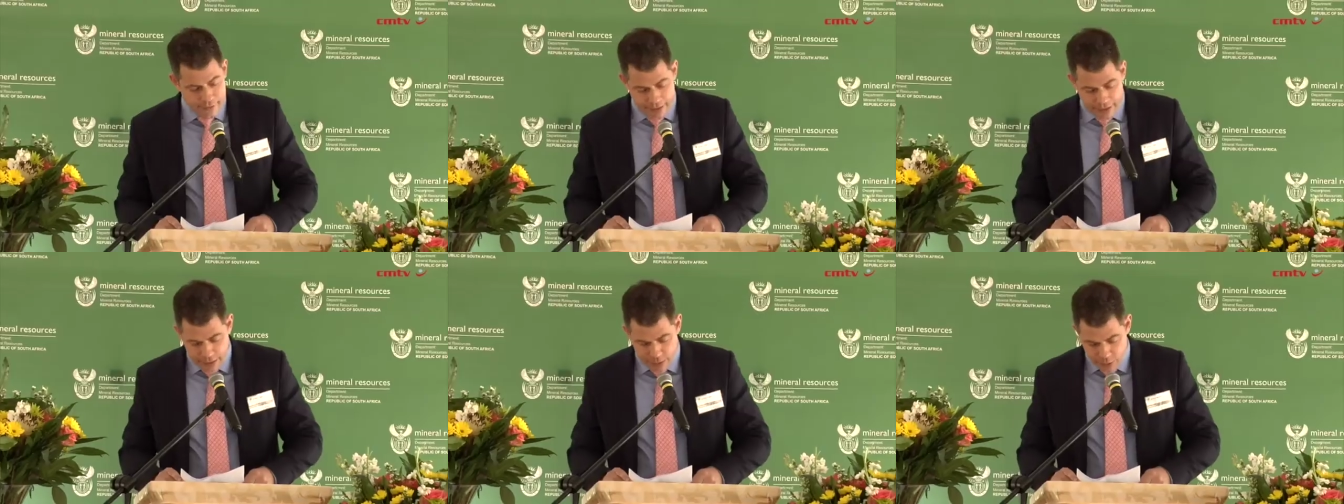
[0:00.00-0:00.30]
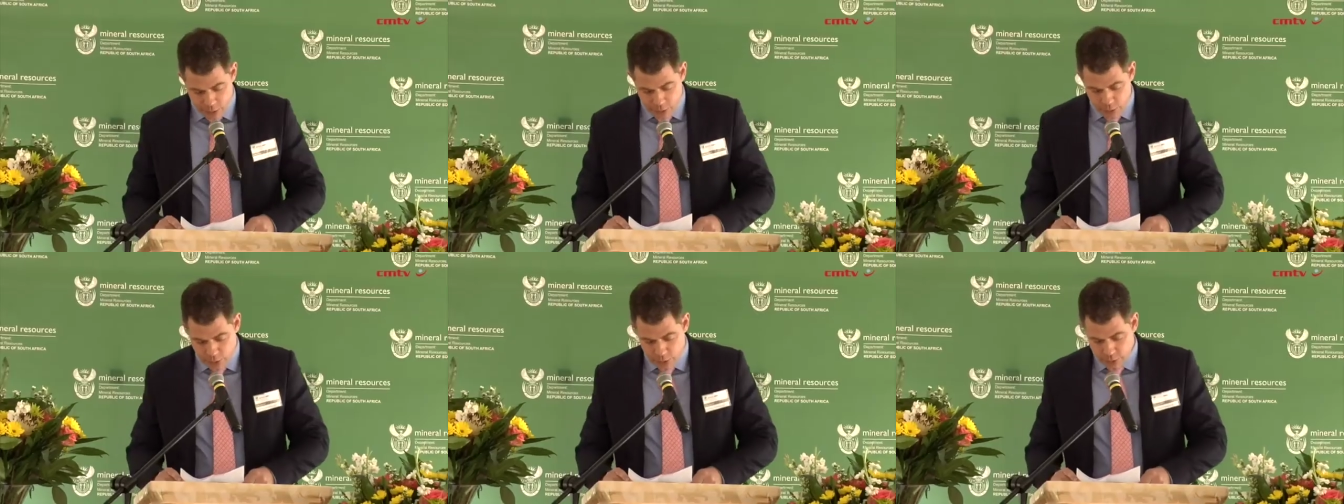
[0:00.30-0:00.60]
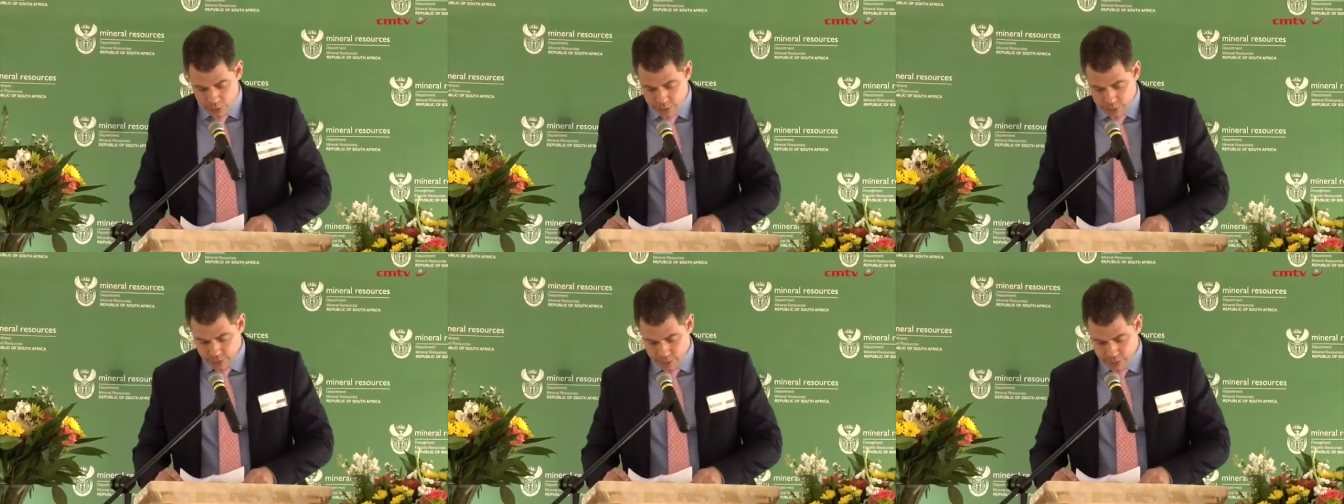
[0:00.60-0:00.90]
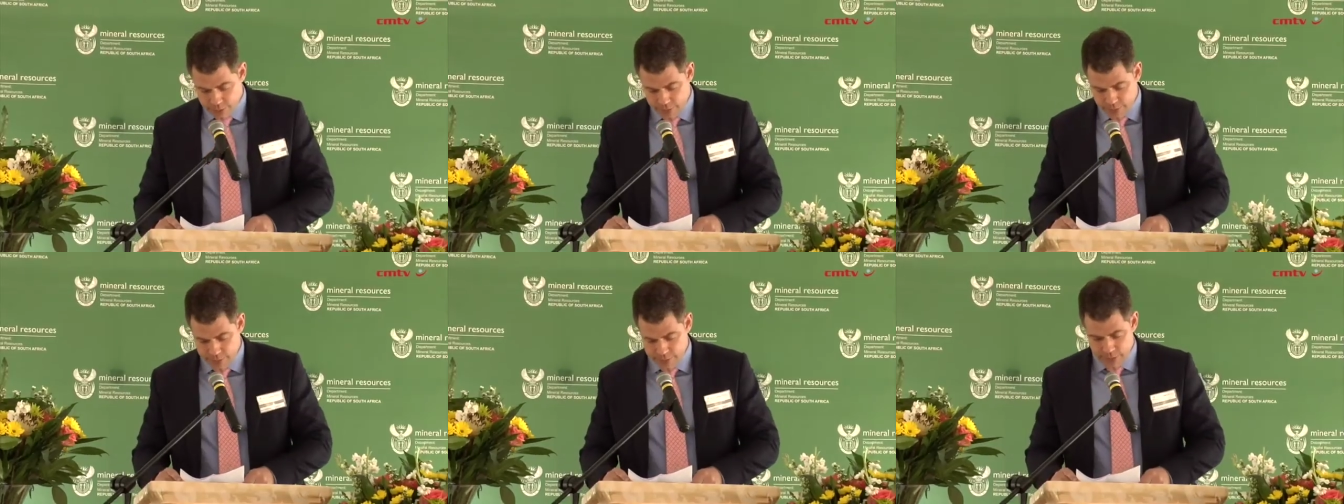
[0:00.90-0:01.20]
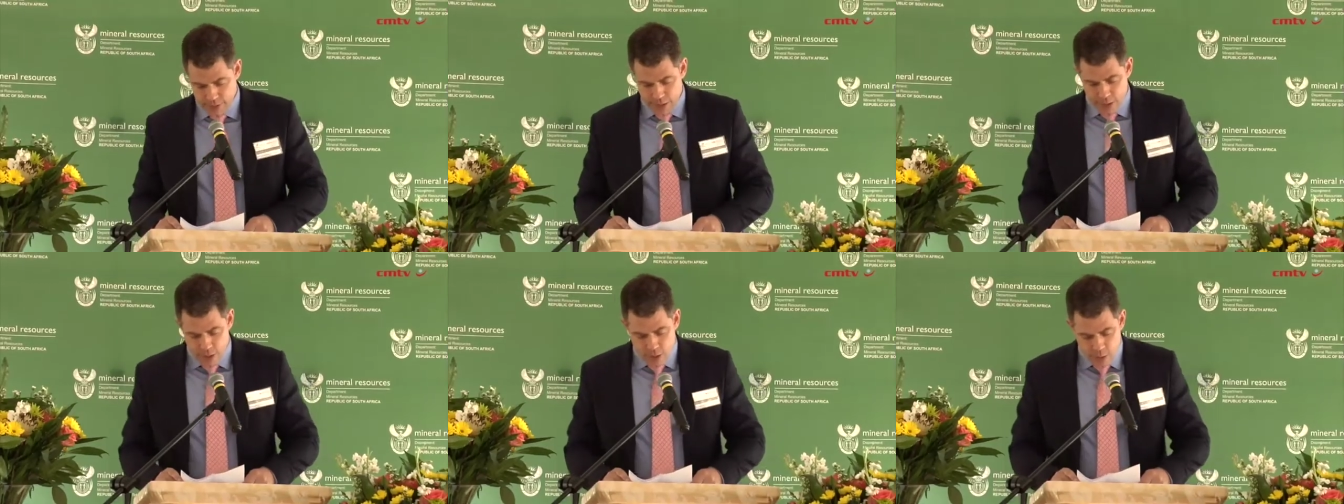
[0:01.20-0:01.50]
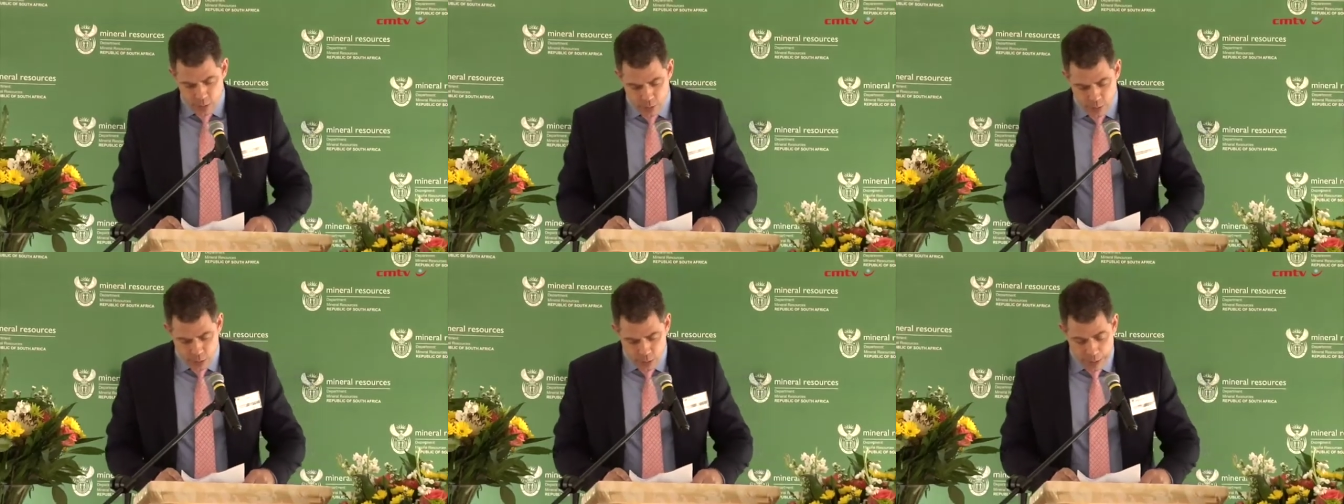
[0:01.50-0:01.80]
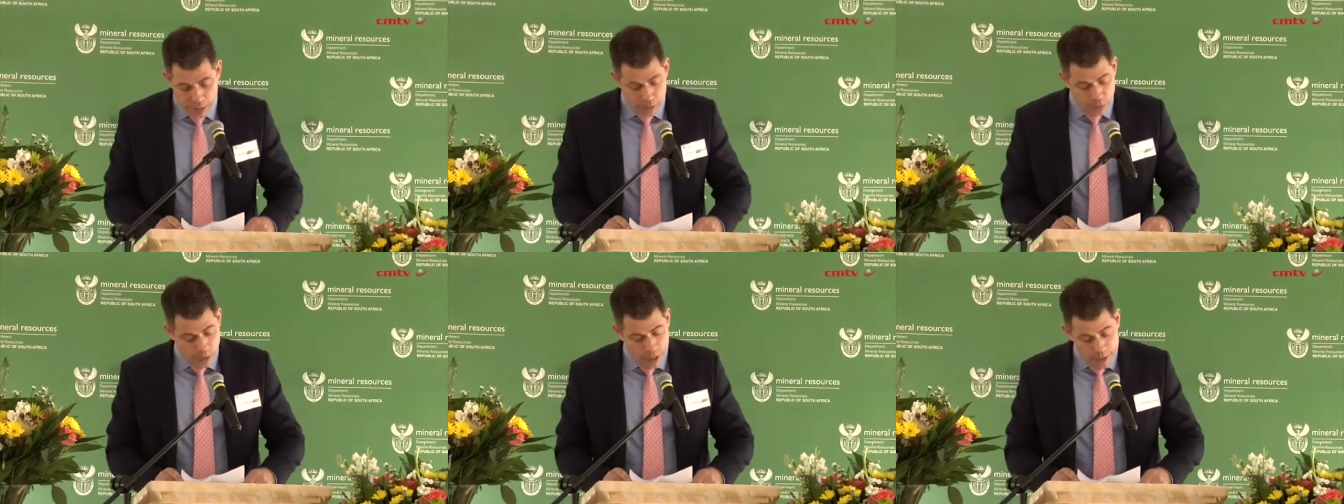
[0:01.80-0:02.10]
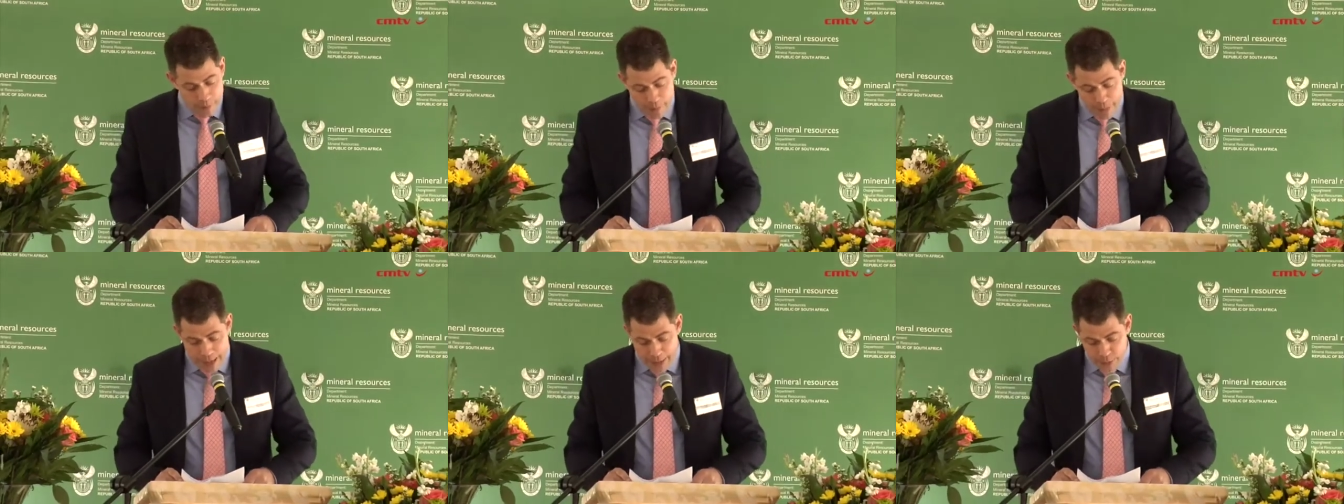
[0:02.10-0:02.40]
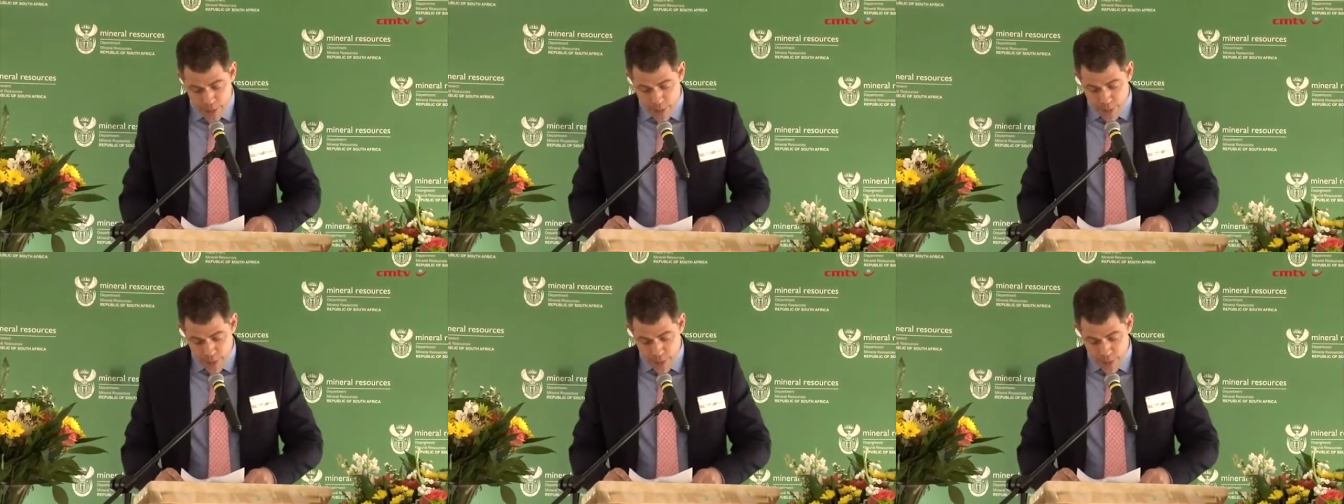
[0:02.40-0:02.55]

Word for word: in Elikhulu. We went right back